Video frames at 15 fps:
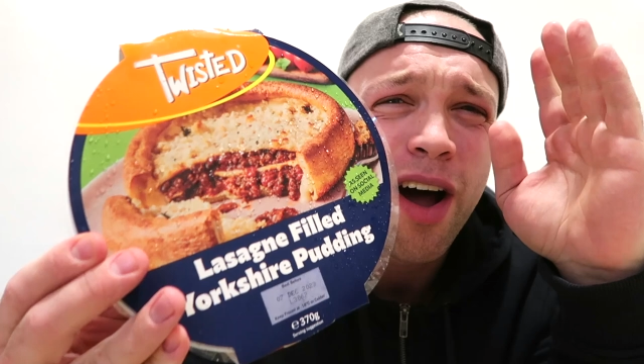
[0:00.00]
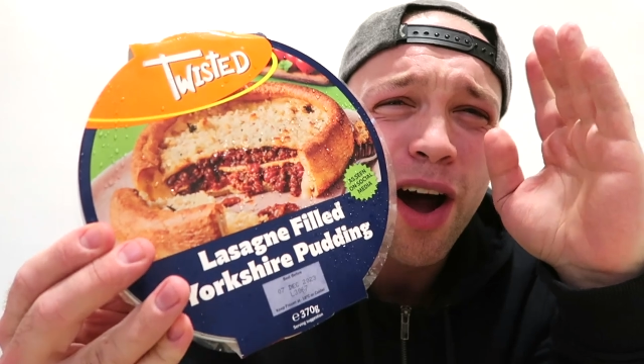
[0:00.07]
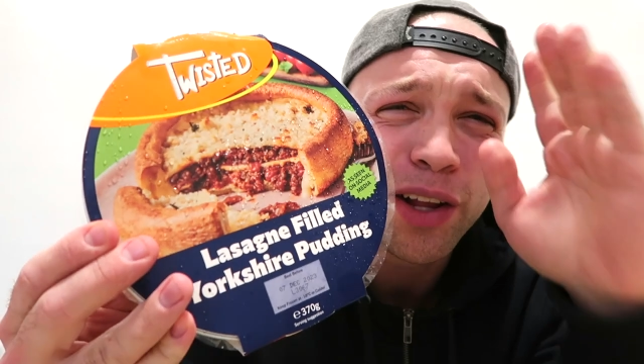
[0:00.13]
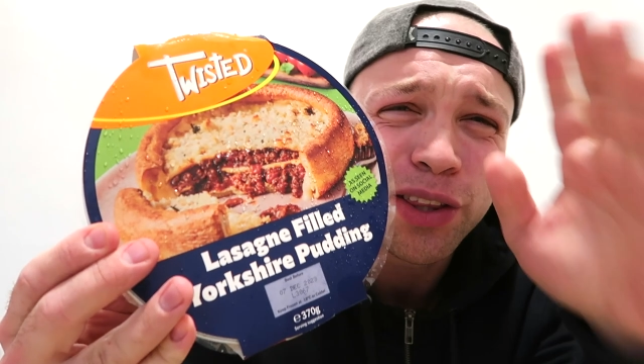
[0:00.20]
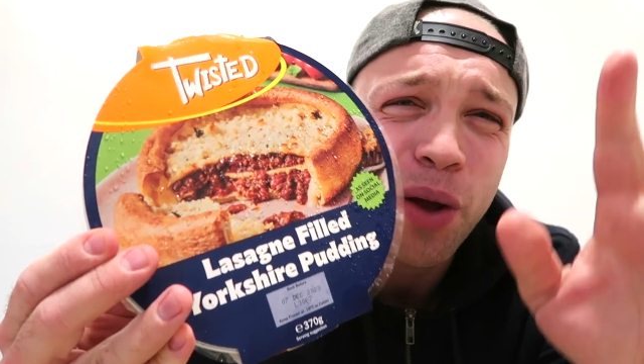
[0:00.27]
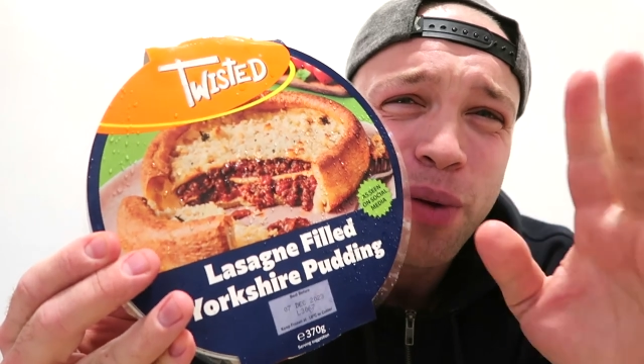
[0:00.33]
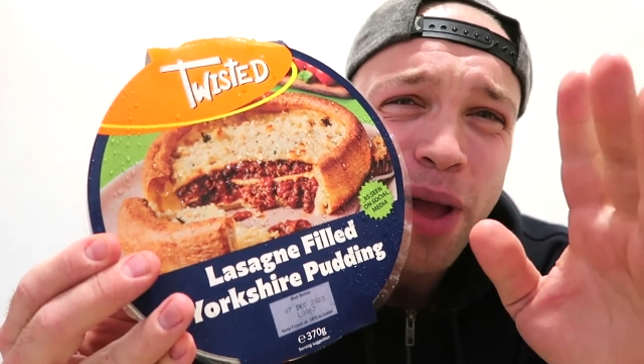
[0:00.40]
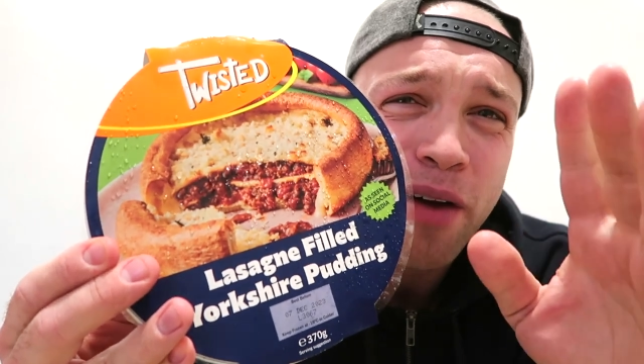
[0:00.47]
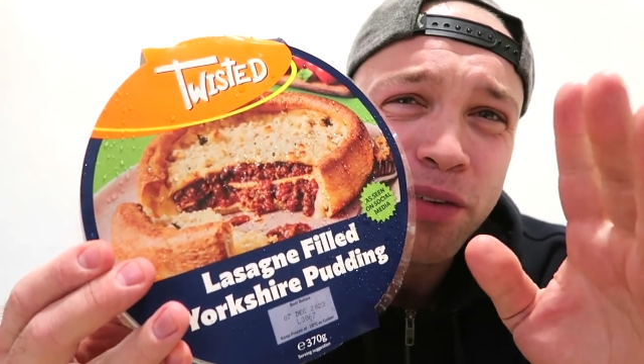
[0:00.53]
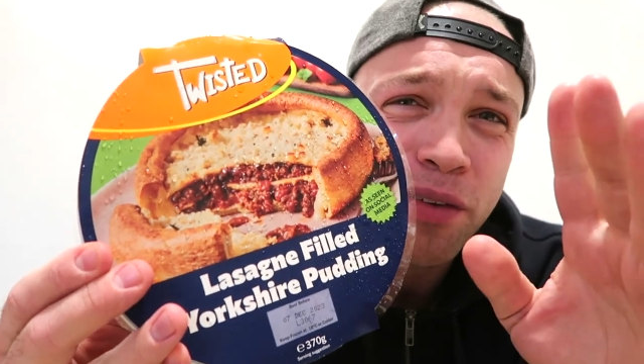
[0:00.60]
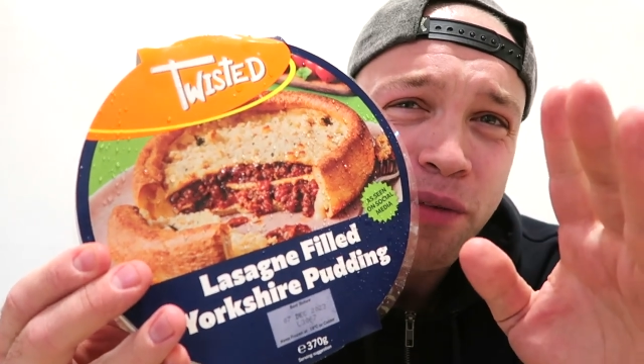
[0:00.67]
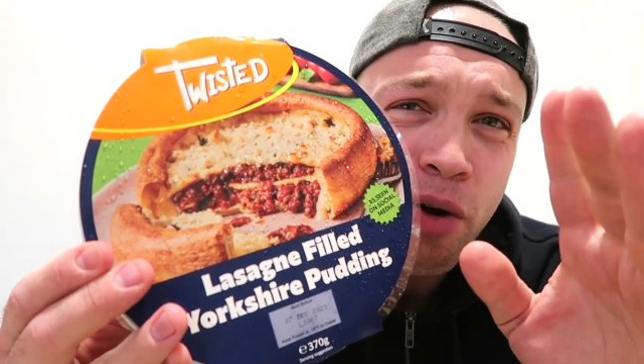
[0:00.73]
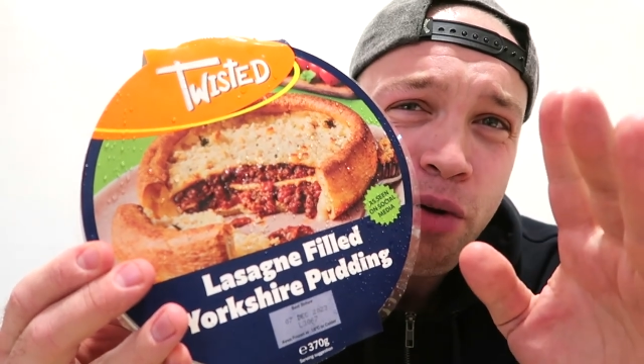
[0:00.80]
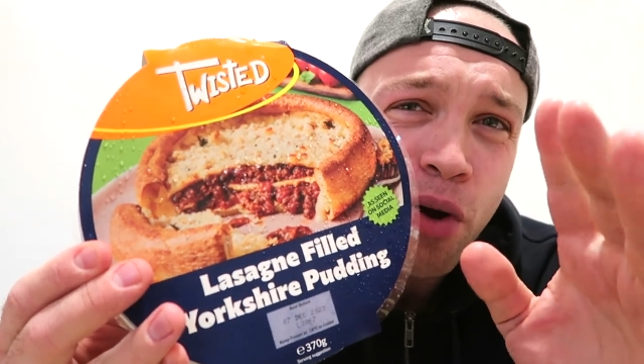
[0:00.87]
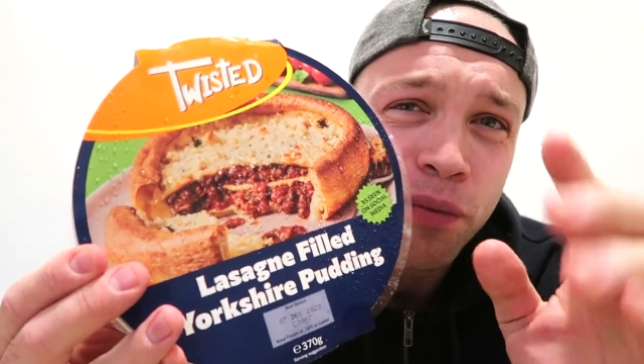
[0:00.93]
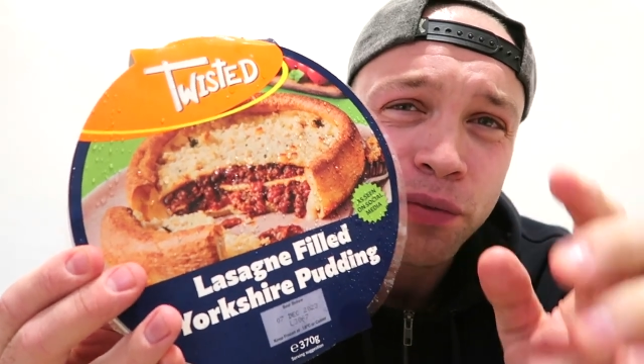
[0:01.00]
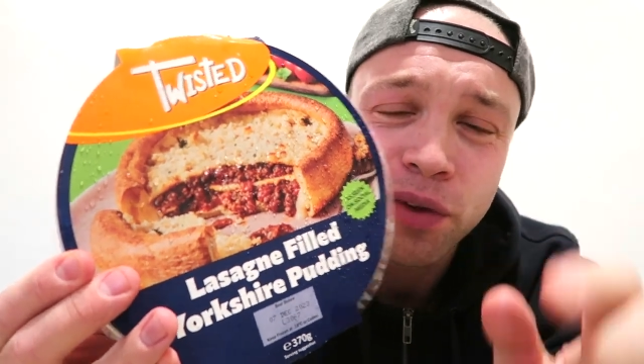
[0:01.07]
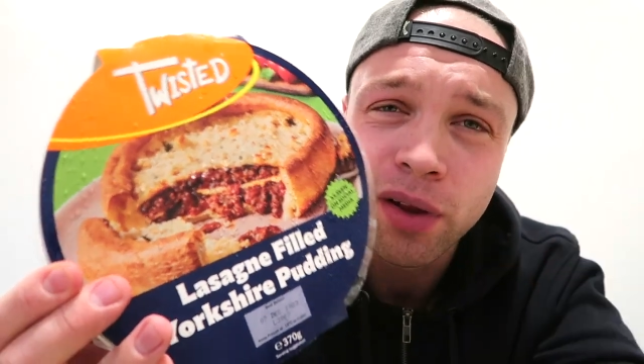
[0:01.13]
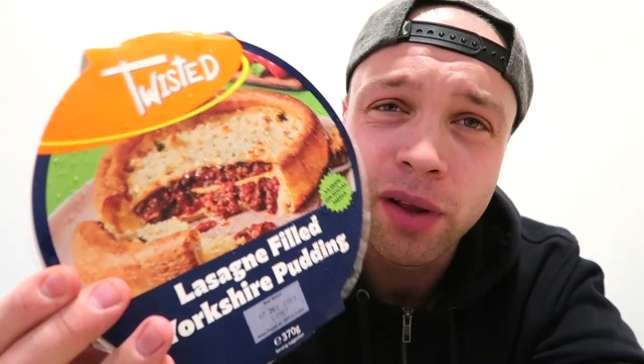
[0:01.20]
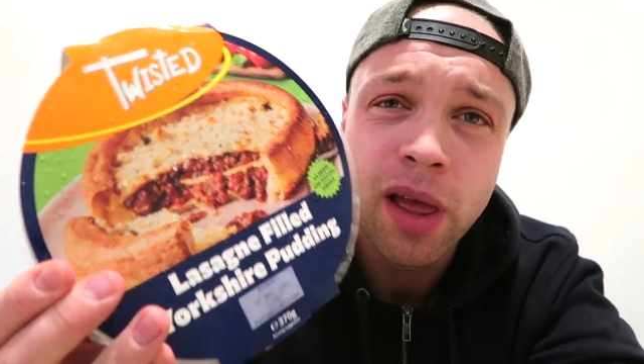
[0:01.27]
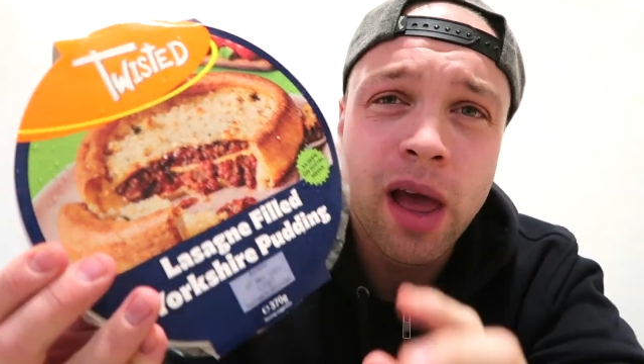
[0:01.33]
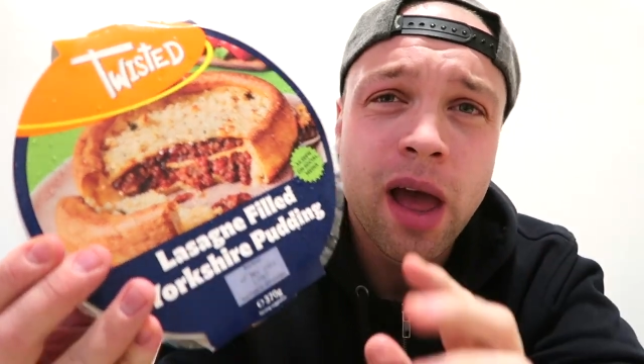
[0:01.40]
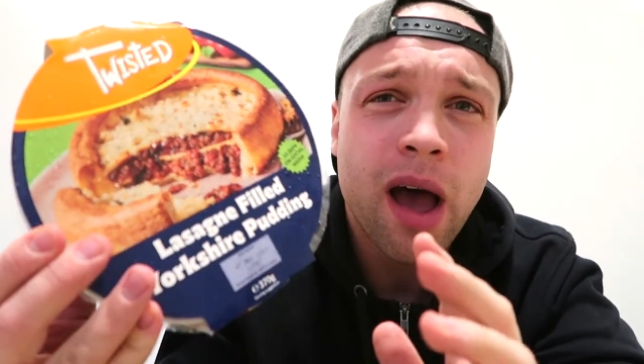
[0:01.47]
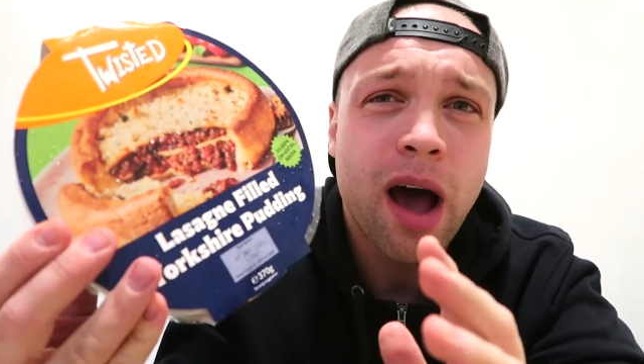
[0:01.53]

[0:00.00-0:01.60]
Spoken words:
I don't have them very often.